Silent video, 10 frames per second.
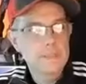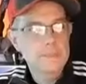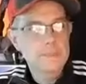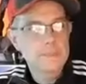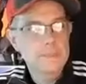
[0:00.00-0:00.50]

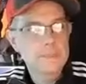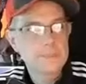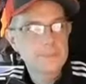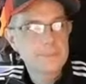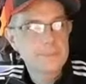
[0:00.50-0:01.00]

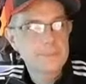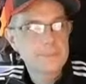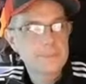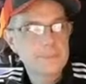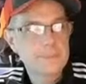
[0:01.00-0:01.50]

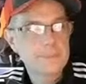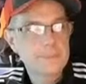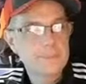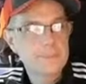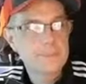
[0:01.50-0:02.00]

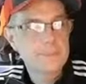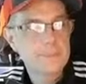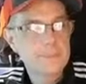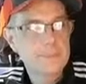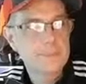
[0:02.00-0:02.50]

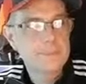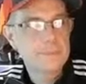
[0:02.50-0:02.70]
Nothing is said.